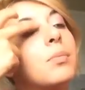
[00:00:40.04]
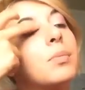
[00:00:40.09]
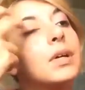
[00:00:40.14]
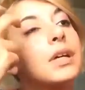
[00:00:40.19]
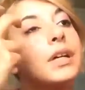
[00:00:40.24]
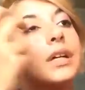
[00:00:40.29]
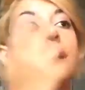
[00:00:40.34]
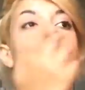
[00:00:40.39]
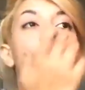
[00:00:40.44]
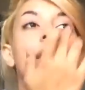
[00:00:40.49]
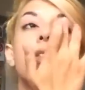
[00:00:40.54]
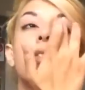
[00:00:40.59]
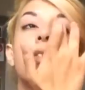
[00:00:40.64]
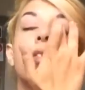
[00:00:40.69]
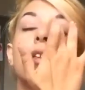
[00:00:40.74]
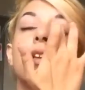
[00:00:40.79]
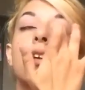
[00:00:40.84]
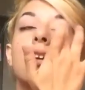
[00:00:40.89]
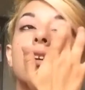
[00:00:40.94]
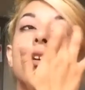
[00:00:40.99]
But I
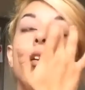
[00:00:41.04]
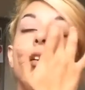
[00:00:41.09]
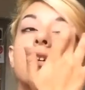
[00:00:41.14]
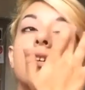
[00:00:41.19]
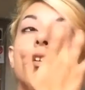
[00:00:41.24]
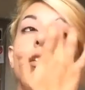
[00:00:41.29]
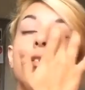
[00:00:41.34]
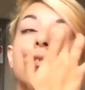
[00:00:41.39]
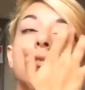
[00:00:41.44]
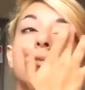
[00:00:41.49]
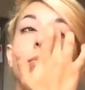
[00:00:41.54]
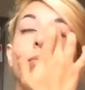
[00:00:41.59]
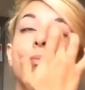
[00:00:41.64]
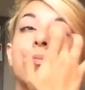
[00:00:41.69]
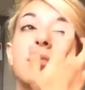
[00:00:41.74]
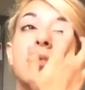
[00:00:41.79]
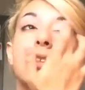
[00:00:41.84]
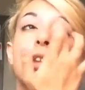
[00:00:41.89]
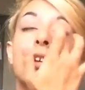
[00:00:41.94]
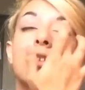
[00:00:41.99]
think
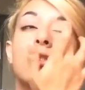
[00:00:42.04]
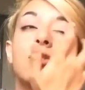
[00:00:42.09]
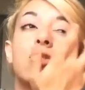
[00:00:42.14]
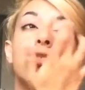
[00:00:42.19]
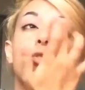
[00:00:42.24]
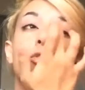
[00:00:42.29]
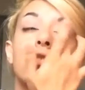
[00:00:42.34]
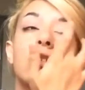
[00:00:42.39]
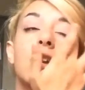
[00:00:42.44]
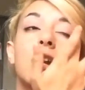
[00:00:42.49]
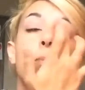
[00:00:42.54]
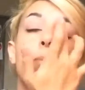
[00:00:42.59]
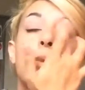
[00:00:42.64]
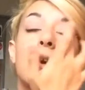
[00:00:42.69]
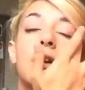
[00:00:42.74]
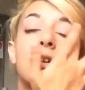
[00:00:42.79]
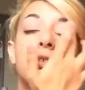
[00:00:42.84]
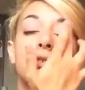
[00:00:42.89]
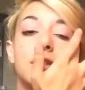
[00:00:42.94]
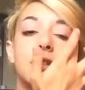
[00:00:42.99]
that straight
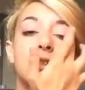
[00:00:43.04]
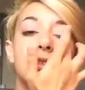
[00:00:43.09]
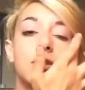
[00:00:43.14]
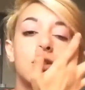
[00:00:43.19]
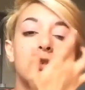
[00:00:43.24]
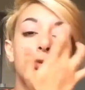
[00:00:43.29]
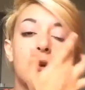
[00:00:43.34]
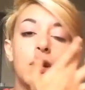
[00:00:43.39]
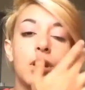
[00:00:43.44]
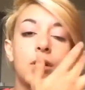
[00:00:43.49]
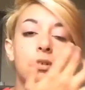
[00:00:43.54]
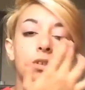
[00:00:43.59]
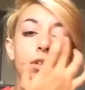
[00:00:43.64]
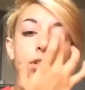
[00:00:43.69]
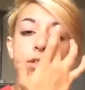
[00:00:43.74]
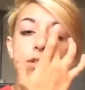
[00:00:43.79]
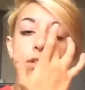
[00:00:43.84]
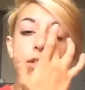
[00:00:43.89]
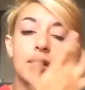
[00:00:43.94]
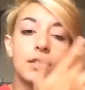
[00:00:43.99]
brows tend to do better with
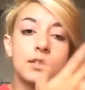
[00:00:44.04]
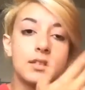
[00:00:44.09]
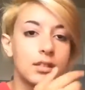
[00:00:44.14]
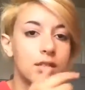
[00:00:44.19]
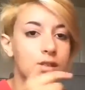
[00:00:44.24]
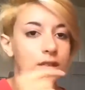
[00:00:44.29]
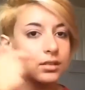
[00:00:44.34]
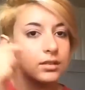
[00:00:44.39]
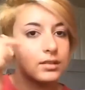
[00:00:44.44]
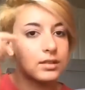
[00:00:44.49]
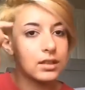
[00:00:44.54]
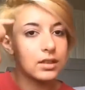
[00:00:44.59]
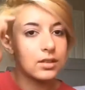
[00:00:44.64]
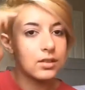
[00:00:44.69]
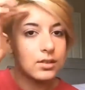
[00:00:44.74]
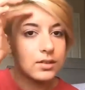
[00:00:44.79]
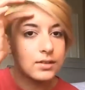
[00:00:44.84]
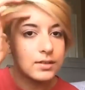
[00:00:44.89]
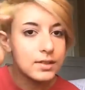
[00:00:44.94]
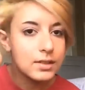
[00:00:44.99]
these kinds of looks. Like
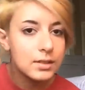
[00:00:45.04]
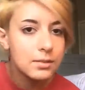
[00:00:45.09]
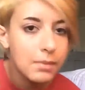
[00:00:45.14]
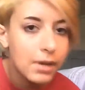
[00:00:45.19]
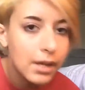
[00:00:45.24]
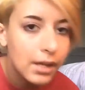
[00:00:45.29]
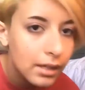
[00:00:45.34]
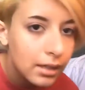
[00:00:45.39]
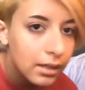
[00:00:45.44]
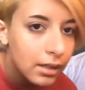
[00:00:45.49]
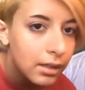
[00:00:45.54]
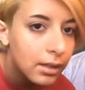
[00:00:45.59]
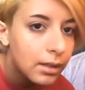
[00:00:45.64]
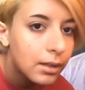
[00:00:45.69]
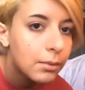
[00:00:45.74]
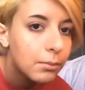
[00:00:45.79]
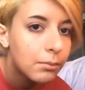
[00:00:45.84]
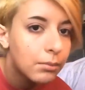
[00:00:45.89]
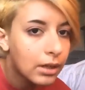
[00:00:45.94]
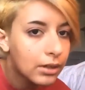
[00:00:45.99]
you can see my
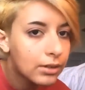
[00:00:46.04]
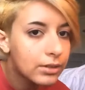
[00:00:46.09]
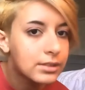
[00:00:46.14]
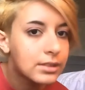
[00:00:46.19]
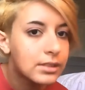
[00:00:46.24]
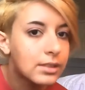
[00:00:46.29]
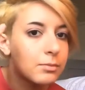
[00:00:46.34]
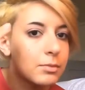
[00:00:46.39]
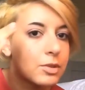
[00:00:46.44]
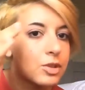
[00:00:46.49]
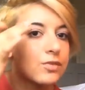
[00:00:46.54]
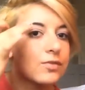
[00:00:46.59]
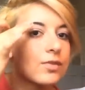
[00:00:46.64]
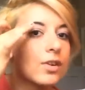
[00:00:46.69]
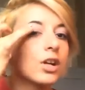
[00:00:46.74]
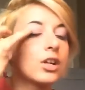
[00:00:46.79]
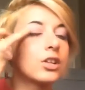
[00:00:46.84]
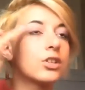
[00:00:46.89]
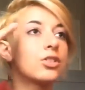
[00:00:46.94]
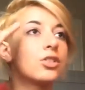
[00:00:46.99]
brow doesn't have much of an
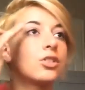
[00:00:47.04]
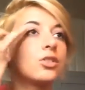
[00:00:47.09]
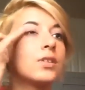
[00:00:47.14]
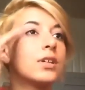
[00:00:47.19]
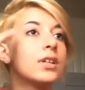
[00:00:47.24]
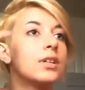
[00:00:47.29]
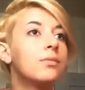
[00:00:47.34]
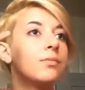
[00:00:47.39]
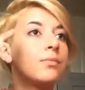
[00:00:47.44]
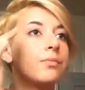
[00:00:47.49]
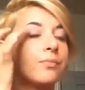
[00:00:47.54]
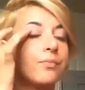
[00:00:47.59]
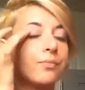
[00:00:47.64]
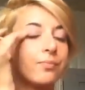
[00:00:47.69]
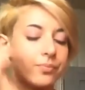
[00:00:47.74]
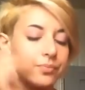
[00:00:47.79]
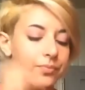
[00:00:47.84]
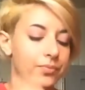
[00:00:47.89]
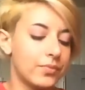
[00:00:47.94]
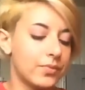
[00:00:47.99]
arch to it.
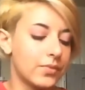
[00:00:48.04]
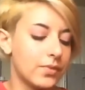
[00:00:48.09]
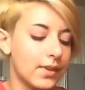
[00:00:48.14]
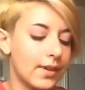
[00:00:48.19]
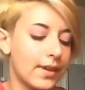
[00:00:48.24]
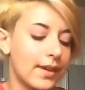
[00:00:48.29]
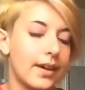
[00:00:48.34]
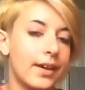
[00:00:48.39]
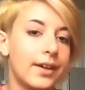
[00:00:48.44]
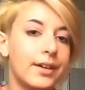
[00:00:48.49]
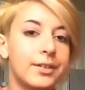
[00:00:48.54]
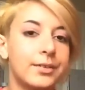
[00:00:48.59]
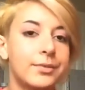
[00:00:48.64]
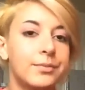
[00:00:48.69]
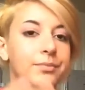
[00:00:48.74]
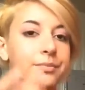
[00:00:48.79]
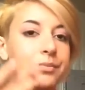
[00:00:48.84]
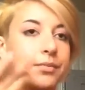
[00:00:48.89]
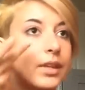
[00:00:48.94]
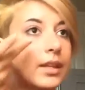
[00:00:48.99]

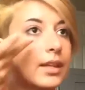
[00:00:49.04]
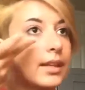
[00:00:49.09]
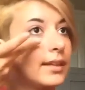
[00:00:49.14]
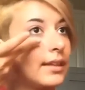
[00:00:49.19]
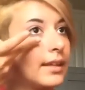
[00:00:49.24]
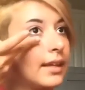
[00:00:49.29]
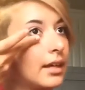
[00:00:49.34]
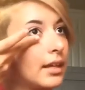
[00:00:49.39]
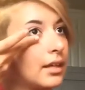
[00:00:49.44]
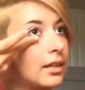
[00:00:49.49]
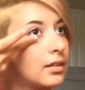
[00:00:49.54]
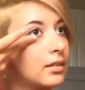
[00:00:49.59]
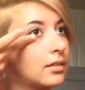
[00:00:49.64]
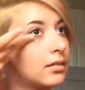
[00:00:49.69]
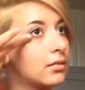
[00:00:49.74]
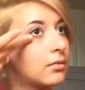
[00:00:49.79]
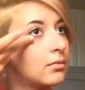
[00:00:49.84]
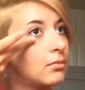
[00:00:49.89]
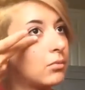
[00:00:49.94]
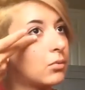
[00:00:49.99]
And
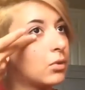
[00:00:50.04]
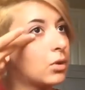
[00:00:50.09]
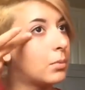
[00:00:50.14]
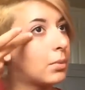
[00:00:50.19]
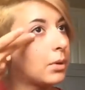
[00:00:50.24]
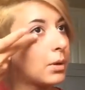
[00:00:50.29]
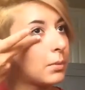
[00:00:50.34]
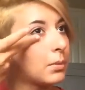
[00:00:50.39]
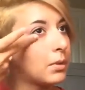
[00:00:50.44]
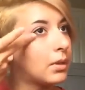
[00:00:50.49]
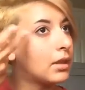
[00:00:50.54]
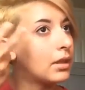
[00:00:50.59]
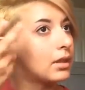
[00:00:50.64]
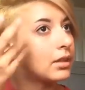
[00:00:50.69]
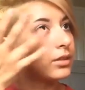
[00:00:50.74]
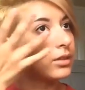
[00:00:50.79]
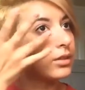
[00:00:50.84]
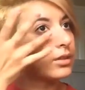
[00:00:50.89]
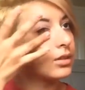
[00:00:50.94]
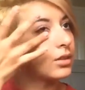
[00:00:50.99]
that more purpley
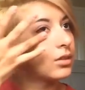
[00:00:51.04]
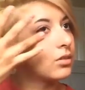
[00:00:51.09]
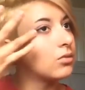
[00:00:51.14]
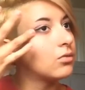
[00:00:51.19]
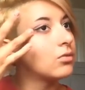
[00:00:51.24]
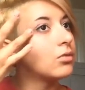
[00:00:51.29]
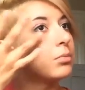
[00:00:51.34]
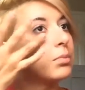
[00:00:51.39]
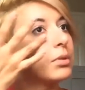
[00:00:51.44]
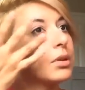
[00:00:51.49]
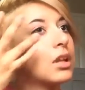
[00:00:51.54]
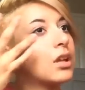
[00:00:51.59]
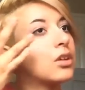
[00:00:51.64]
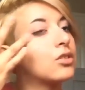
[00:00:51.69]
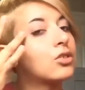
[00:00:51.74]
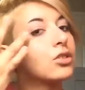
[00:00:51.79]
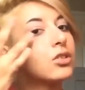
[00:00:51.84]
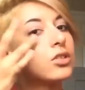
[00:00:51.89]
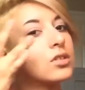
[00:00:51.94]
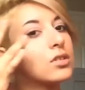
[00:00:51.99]
undertoned
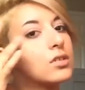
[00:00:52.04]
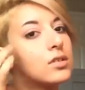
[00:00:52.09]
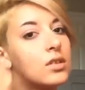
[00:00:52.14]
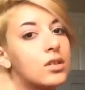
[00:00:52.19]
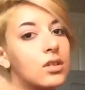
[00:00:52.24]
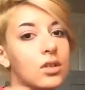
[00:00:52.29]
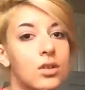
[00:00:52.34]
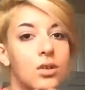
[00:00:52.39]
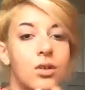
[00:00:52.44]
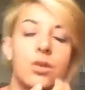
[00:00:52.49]
blushes